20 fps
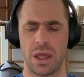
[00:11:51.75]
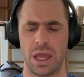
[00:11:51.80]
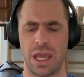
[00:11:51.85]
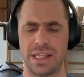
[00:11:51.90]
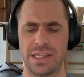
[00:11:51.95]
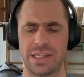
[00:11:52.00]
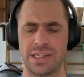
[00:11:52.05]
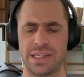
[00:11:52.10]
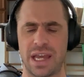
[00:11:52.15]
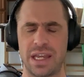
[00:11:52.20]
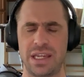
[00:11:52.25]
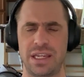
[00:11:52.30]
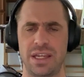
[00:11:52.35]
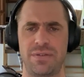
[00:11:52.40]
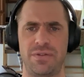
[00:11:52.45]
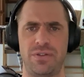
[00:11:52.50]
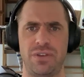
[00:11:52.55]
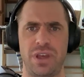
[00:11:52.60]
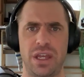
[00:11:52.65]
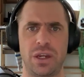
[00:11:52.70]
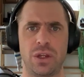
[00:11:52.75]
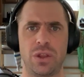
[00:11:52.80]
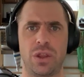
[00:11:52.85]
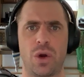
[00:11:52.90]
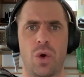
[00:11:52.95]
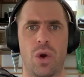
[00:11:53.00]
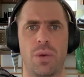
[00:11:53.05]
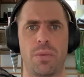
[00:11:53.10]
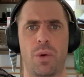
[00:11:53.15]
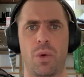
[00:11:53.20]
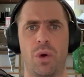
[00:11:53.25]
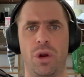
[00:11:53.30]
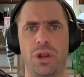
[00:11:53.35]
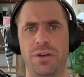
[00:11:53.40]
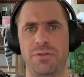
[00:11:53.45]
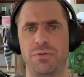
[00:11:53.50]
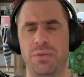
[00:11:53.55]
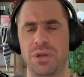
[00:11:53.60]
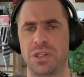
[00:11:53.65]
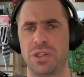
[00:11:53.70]
incentives in the corporate world
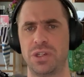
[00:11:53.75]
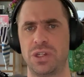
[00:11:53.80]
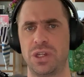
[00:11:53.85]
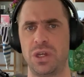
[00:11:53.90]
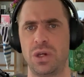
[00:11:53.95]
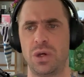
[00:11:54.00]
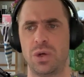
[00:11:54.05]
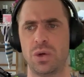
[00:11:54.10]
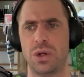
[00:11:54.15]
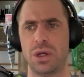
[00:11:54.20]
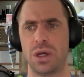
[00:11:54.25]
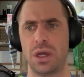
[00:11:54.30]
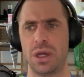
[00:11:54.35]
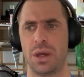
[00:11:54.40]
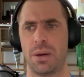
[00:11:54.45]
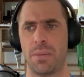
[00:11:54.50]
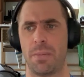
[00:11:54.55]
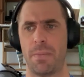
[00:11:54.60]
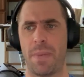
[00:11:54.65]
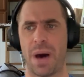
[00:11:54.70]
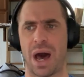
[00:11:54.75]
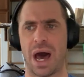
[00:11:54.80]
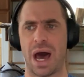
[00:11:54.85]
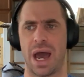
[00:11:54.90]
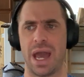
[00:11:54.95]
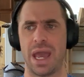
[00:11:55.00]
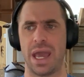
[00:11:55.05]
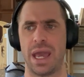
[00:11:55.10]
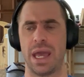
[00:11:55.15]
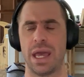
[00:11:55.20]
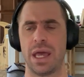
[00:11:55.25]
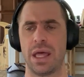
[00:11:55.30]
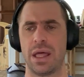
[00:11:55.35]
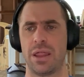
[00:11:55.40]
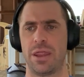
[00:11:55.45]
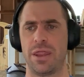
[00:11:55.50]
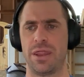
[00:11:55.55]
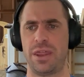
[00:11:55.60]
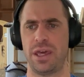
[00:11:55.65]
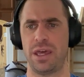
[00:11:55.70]
have been skewed by
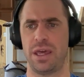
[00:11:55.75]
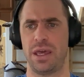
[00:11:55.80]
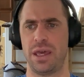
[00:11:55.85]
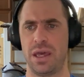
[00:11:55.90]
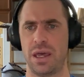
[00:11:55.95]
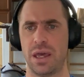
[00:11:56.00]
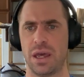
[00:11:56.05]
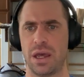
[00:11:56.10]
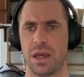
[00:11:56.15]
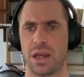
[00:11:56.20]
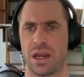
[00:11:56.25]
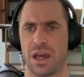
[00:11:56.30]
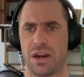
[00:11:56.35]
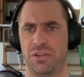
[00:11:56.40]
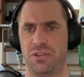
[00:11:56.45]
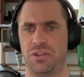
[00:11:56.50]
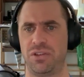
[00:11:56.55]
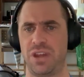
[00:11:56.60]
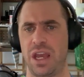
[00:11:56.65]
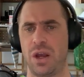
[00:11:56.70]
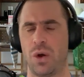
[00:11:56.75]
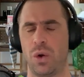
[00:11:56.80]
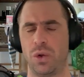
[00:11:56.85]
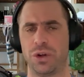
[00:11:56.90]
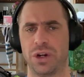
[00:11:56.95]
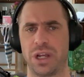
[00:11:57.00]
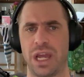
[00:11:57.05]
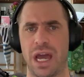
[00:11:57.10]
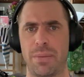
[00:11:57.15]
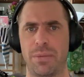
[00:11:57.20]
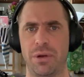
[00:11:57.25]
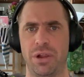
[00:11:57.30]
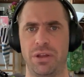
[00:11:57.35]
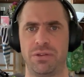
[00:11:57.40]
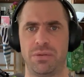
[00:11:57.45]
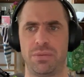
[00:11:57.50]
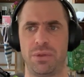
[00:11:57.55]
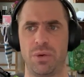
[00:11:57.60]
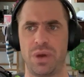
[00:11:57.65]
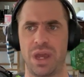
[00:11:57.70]
the kind of stakeholder
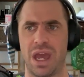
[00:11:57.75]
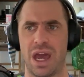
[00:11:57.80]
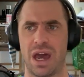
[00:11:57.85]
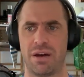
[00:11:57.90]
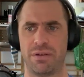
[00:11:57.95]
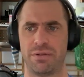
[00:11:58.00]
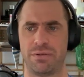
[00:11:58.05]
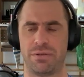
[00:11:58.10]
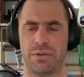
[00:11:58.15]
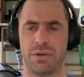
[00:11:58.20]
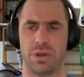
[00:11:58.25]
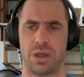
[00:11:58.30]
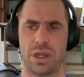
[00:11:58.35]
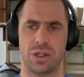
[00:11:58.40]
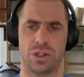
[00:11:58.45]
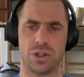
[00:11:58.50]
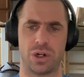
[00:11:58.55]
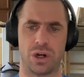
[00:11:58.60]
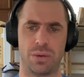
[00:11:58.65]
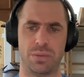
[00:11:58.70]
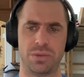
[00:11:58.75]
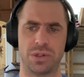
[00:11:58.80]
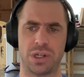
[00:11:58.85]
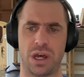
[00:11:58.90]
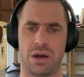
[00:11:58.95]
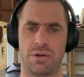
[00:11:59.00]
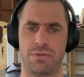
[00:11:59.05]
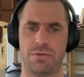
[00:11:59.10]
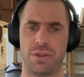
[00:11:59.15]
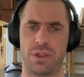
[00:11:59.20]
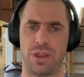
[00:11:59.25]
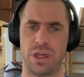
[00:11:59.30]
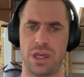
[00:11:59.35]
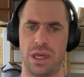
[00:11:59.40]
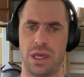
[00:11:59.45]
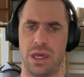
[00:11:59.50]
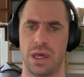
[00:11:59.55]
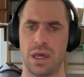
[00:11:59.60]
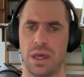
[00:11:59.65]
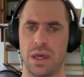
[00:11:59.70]
capitalism that we have in terms of
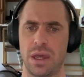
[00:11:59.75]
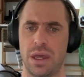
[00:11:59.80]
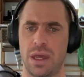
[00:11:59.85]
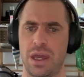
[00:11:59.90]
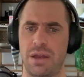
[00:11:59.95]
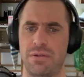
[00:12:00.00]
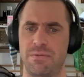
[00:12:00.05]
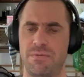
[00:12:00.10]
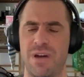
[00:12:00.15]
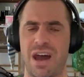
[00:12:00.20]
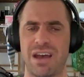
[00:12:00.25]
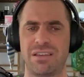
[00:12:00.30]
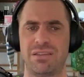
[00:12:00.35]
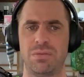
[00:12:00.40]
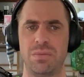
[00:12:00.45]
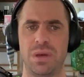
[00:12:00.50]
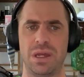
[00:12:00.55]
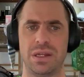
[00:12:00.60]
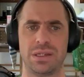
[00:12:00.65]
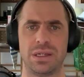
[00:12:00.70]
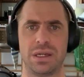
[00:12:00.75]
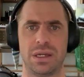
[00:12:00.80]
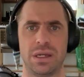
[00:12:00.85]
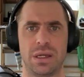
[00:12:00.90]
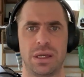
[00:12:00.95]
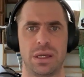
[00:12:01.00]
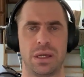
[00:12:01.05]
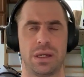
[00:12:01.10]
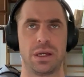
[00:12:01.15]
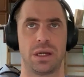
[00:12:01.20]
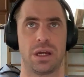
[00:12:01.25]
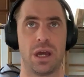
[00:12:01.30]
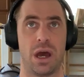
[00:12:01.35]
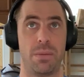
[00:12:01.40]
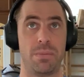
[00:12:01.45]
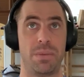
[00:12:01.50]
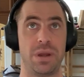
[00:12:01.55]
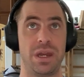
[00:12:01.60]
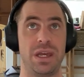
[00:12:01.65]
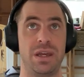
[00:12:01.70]
the investment
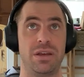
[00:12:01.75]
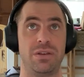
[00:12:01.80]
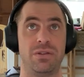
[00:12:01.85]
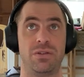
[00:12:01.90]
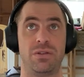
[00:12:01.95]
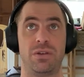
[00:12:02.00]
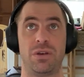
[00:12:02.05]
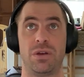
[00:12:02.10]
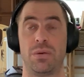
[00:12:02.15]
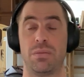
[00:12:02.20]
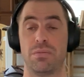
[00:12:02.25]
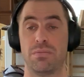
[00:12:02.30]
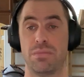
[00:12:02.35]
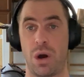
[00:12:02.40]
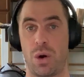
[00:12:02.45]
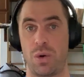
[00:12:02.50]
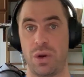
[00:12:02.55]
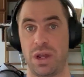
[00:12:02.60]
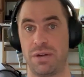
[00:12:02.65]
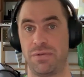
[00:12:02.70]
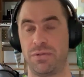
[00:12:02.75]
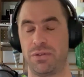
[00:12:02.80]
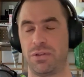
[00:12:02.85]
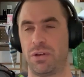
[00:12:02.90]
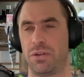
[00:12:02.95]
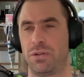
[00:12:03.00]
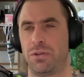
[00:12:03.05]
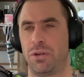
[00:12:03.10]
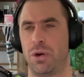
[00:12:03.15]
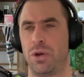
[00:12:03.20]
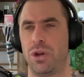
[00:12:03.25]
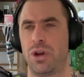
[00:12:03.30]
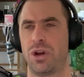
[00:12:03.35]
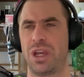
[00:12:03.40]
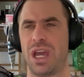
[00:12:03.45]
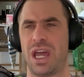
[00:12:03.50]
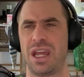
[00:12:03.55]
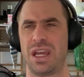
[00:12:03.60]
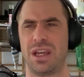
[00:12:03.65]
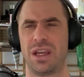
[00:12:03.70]
companies' motives. So you're
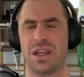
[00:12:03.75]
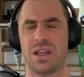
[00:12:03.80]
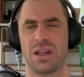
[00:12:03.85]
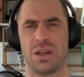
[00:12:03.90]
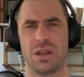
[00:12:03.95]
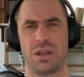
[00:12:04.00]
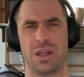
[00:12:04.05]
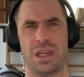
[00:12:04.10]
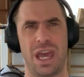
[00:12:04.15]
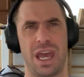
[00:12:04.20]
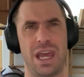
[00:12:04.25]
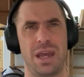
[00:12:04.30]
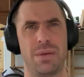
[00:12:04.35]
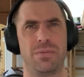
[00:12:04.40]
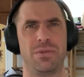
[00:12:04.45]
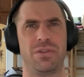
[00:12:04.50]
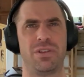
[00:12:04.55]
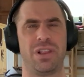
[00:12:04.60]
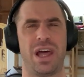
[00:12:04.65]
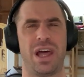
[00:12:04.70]
getting games